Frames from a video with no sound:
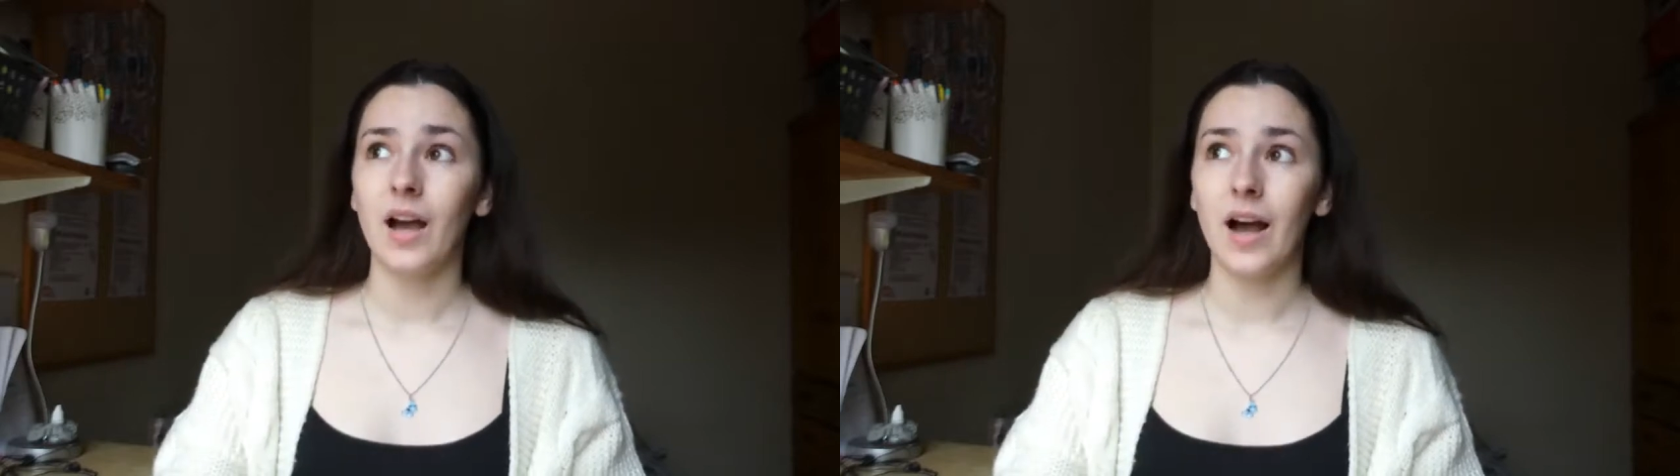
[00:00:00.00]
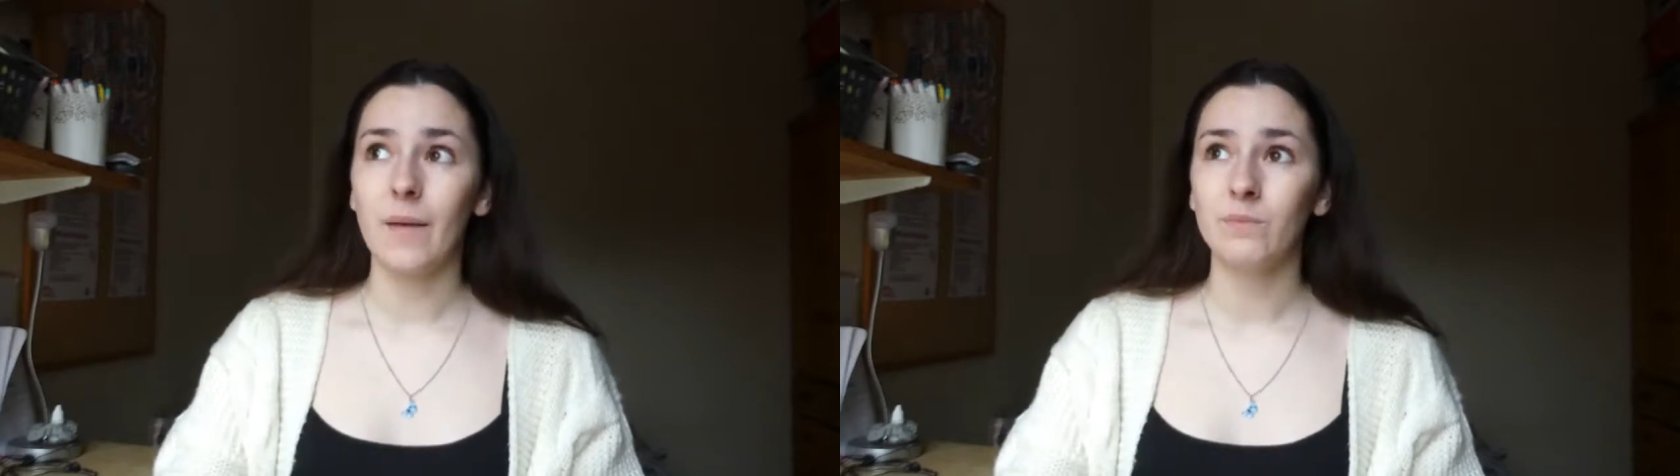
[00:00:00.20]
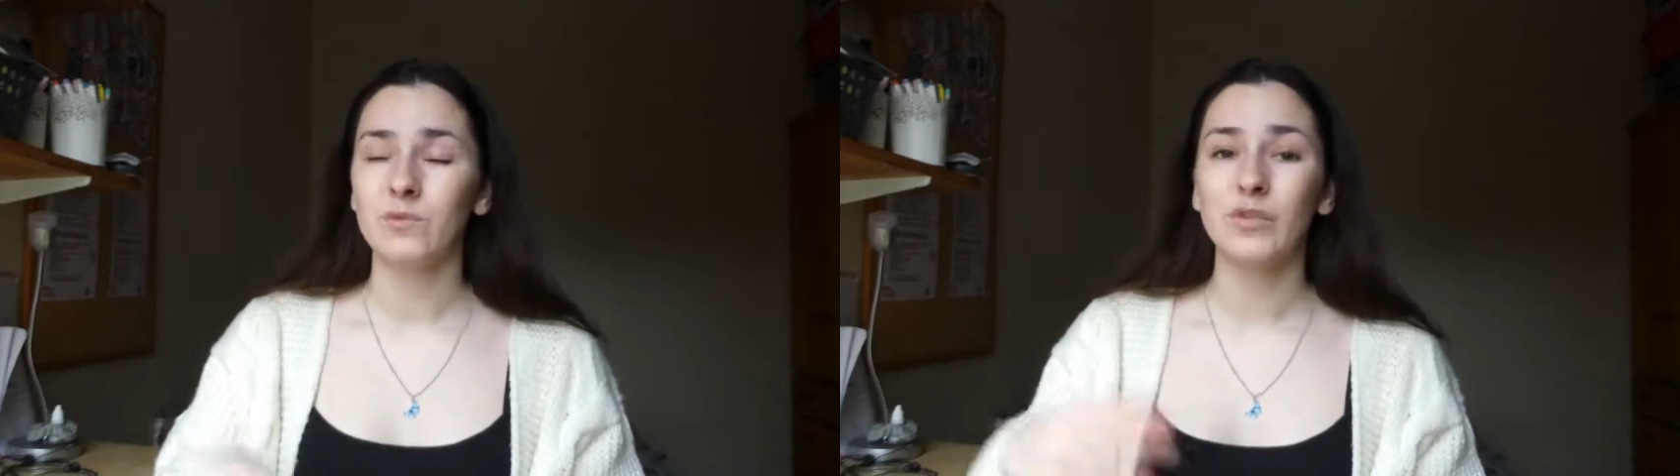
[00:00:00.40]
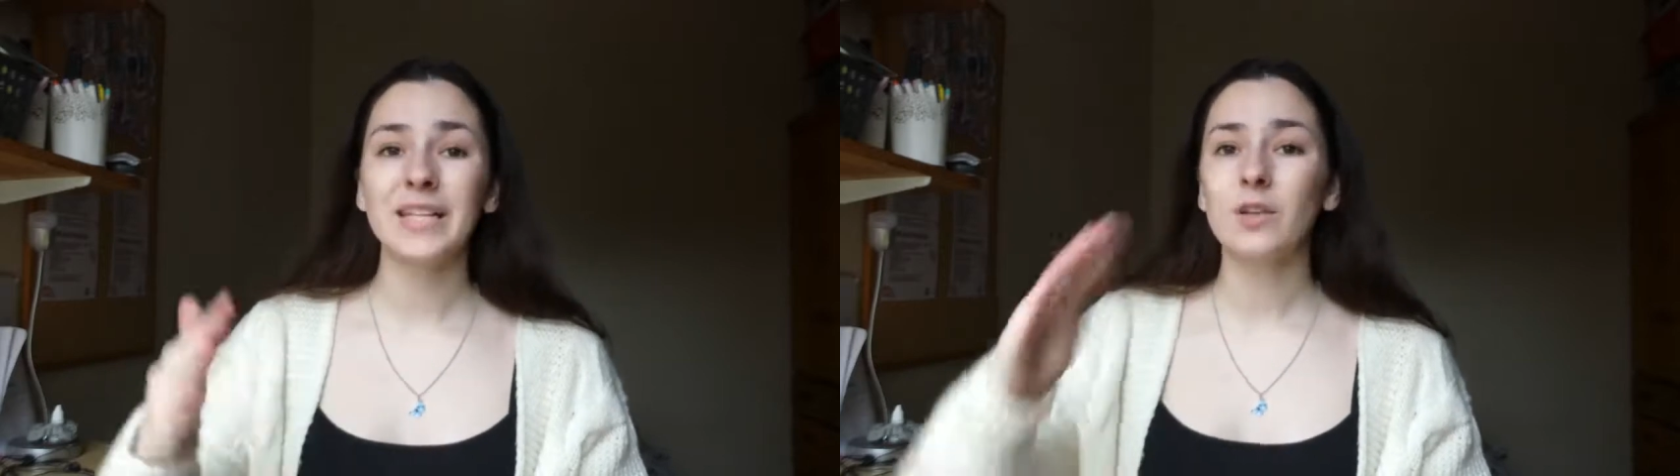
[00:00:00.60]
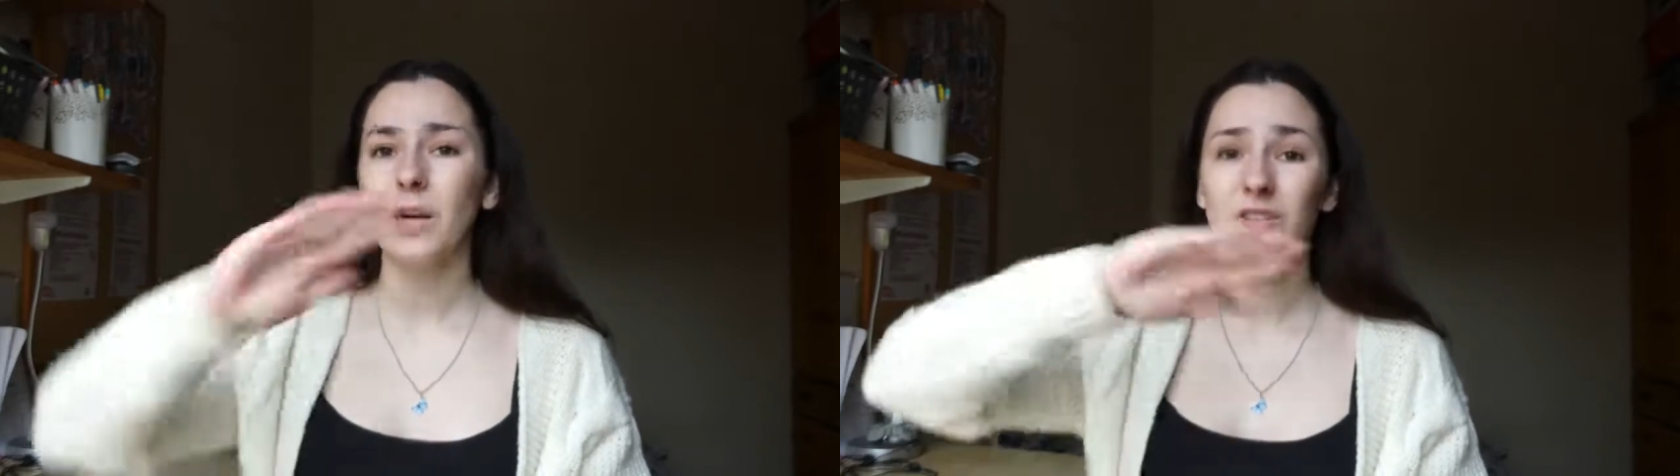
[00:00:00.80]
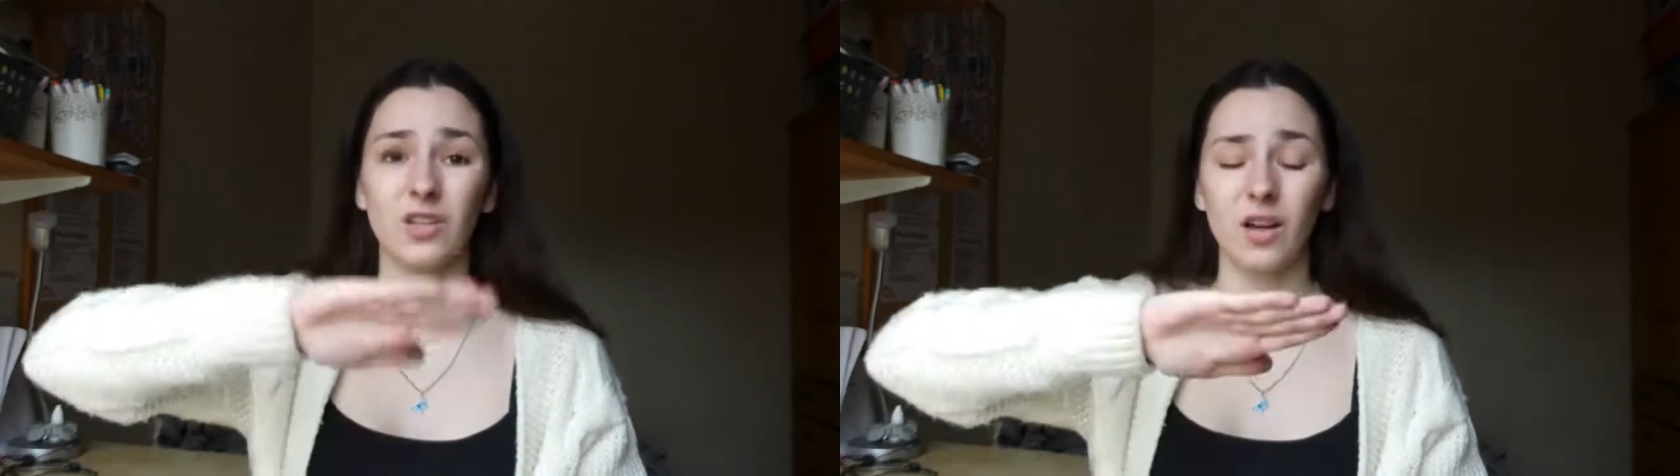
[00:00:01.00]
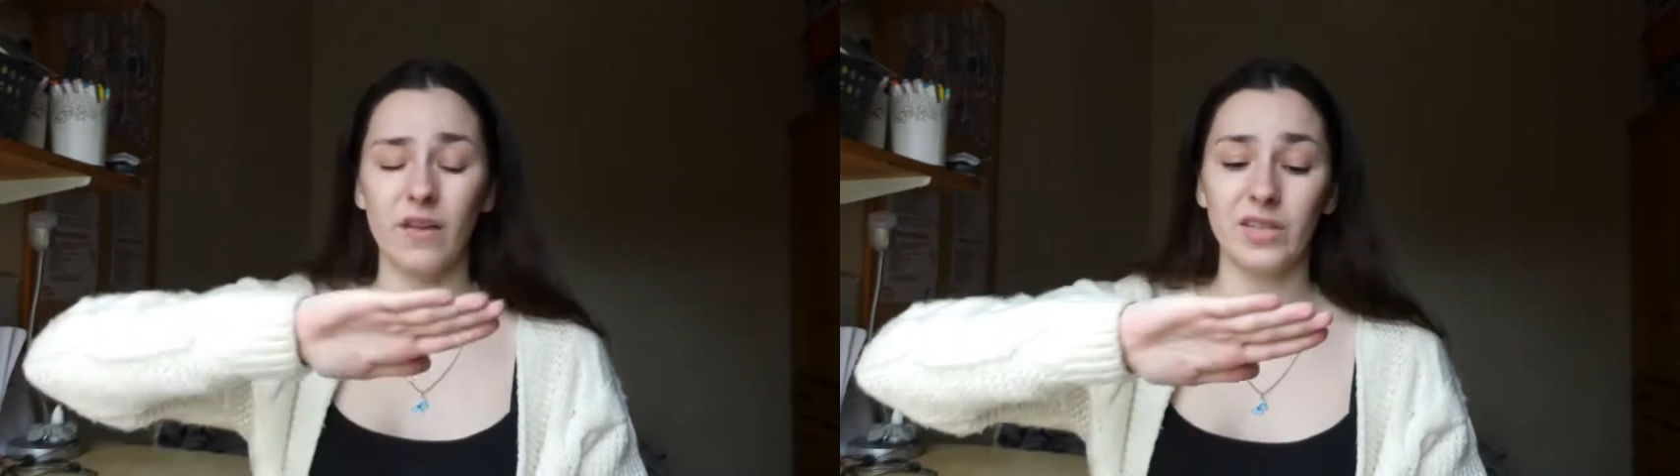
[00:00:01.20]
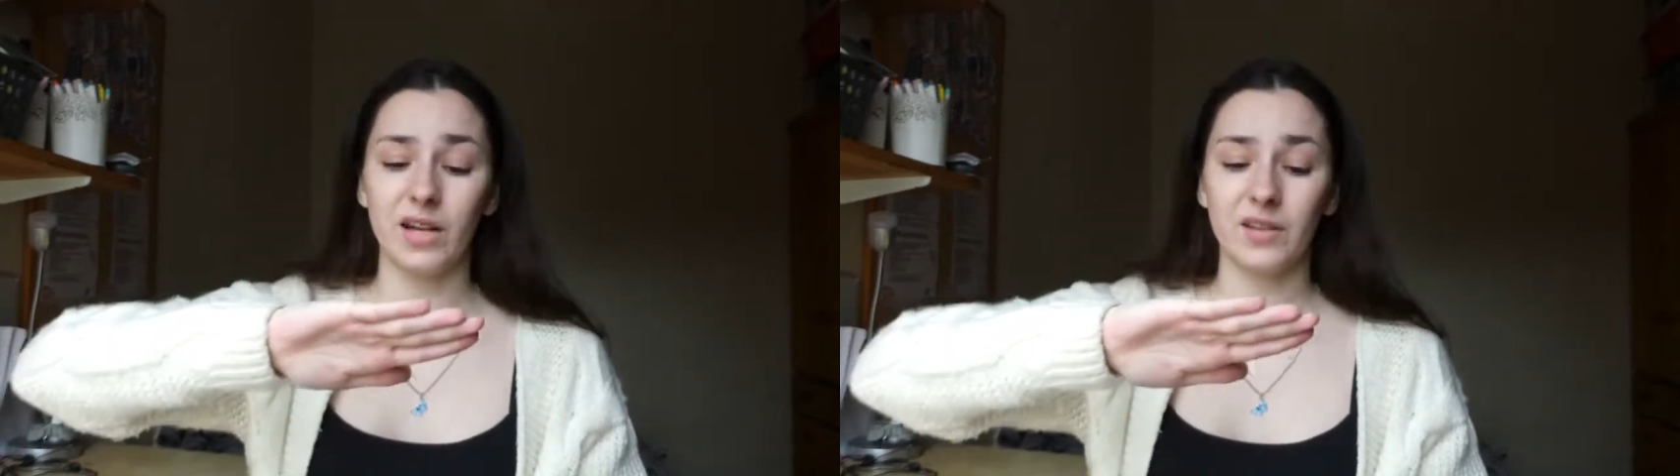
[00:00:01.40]
read the question and
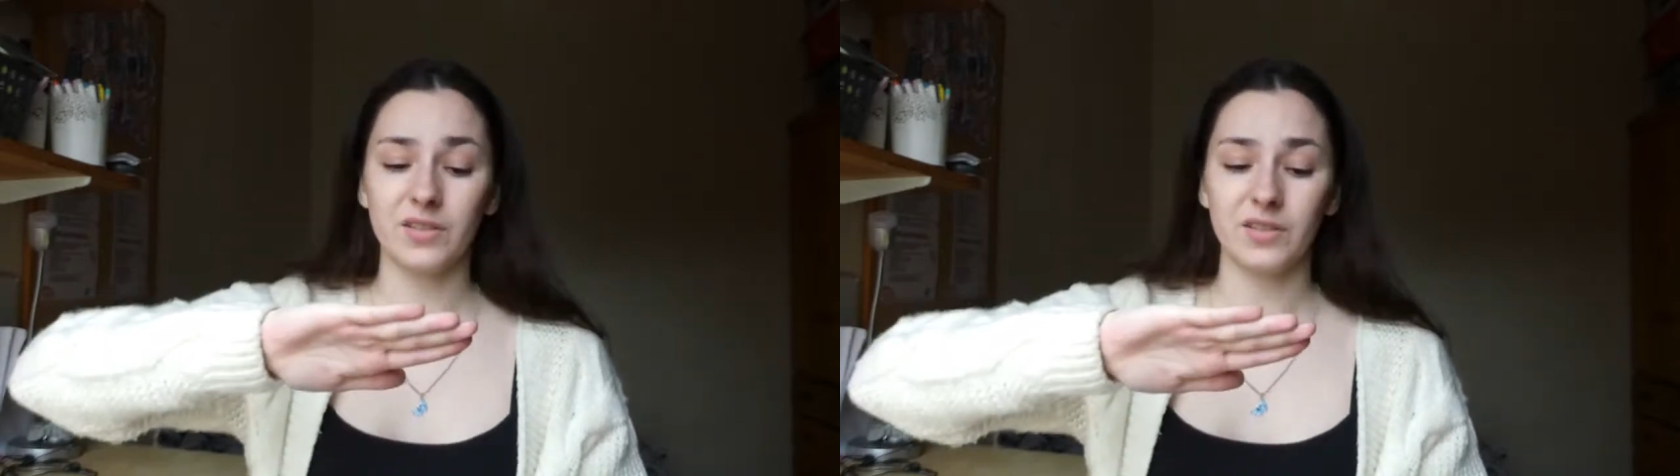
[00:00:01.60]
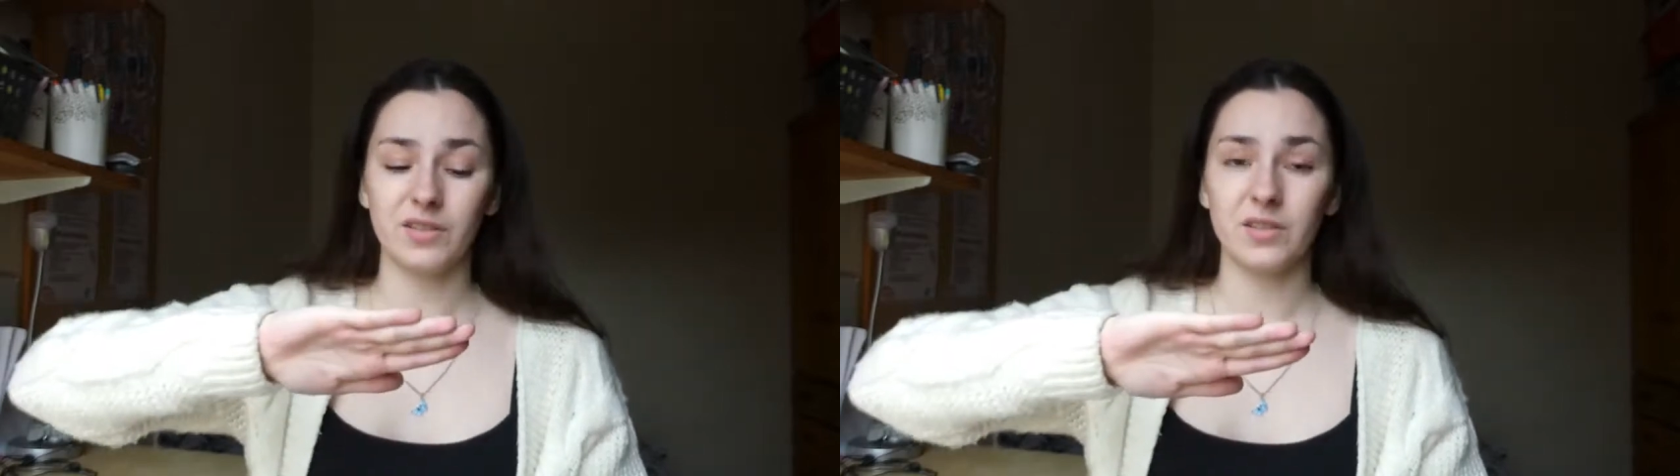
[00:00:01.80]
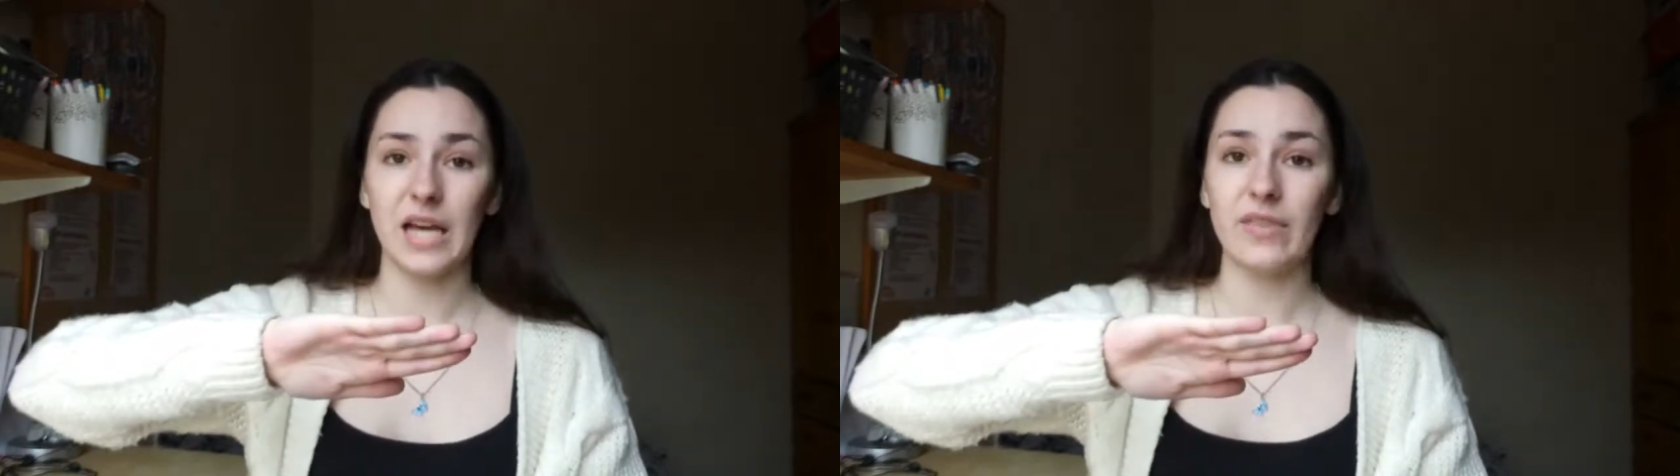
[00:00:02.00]
cover the answers,